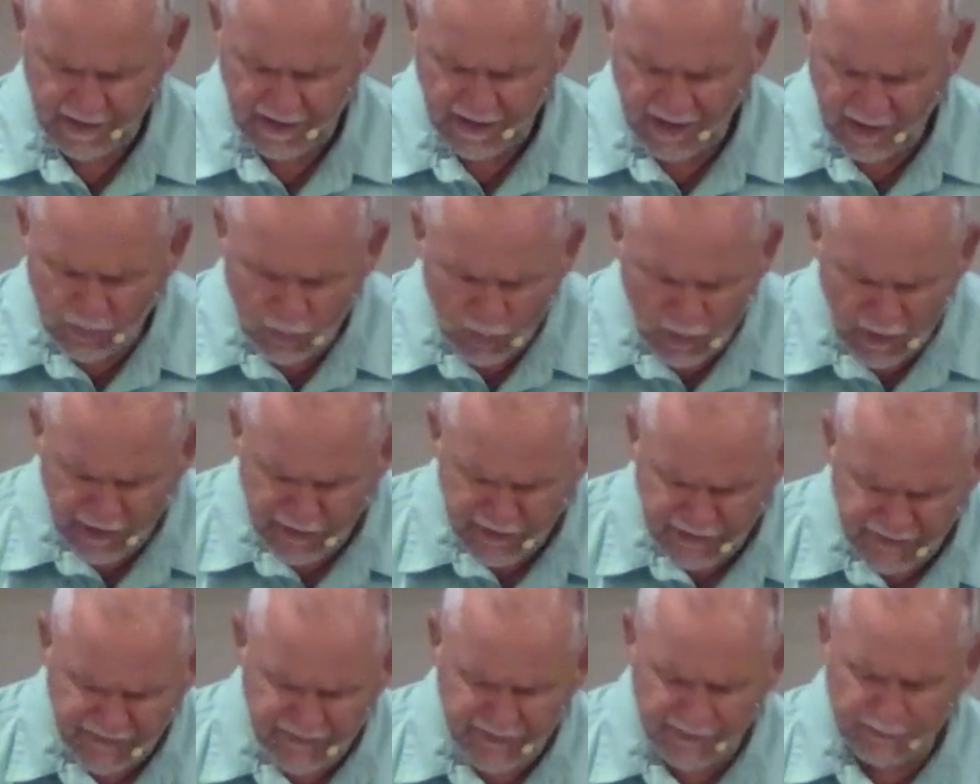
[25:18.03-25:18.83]
And
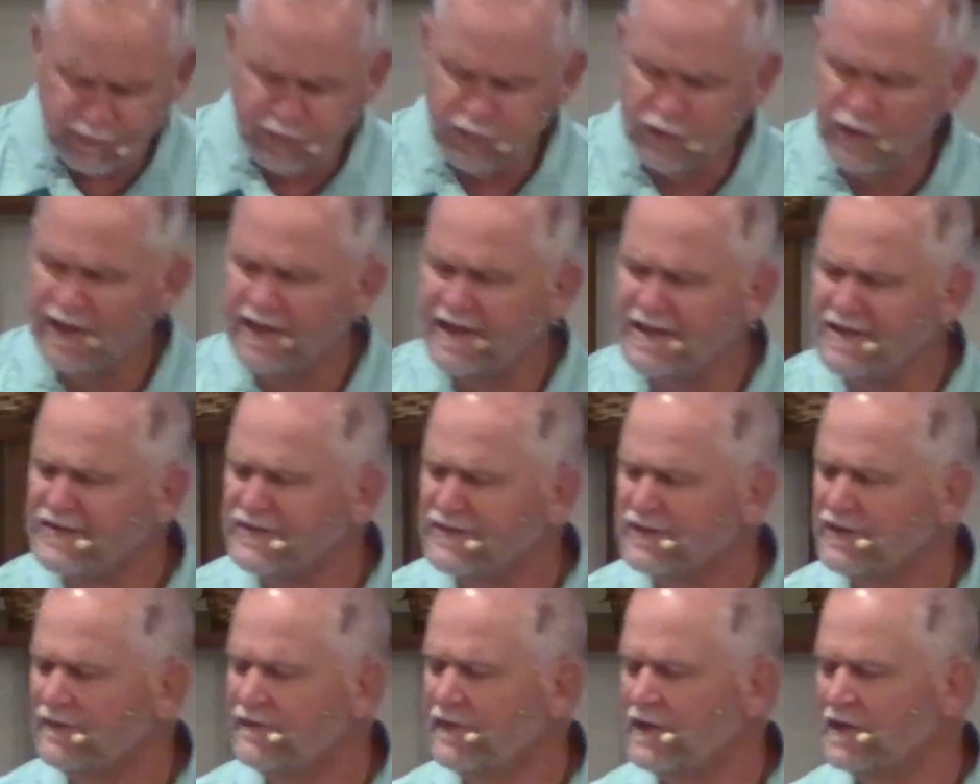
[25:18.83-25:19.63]
where is the
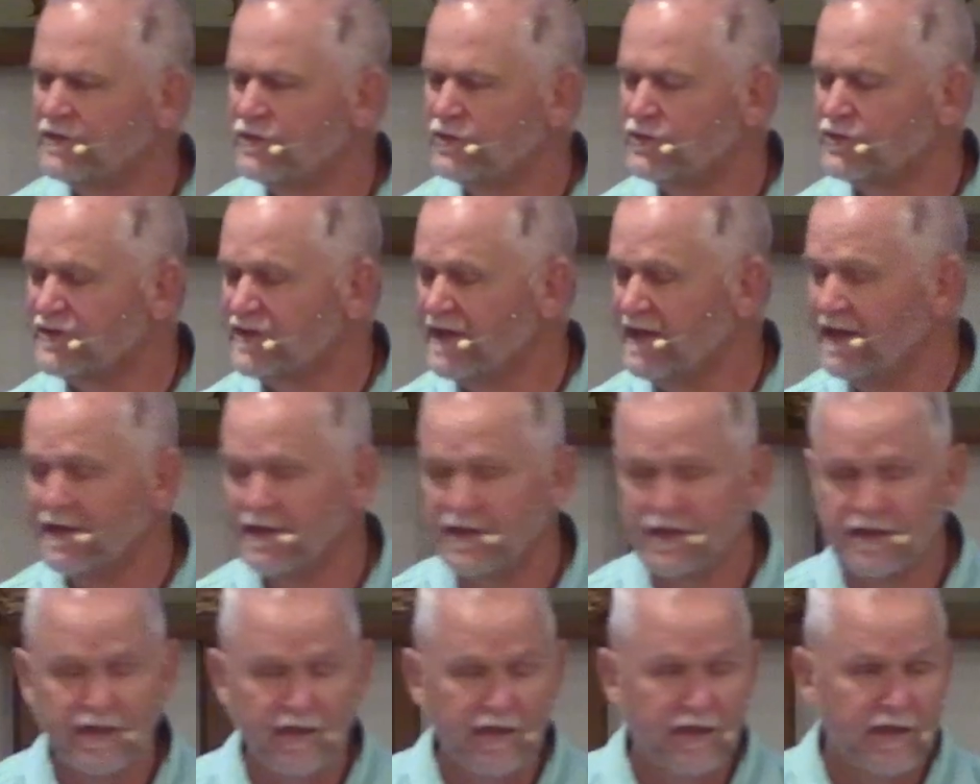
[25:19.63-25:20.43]
place of
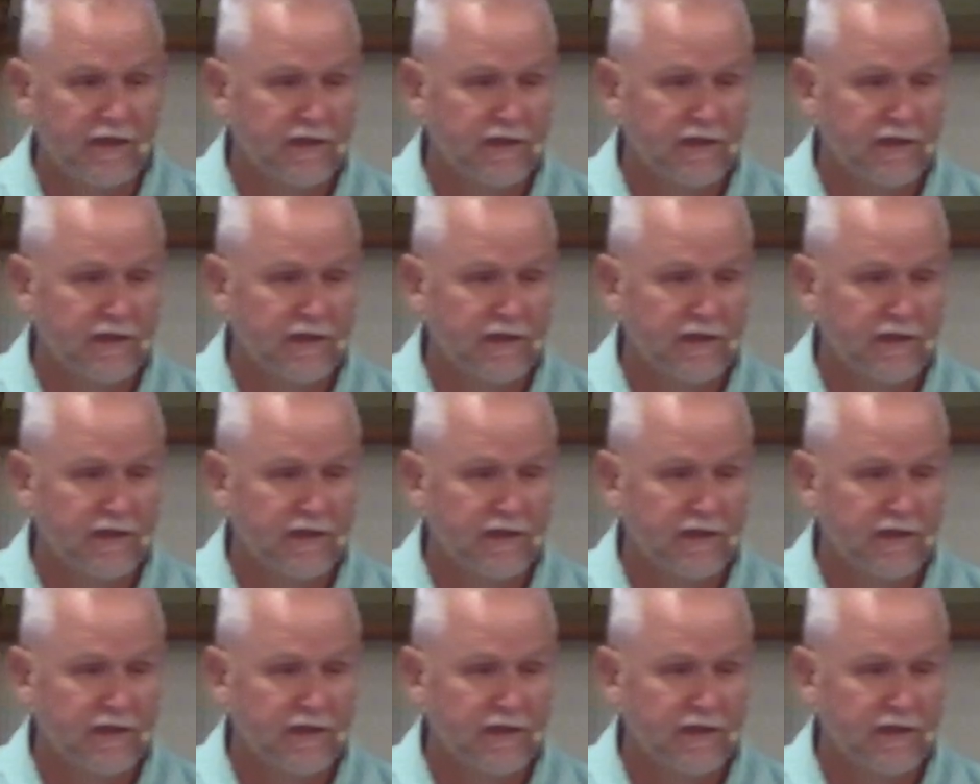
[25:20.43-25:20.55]
understanding?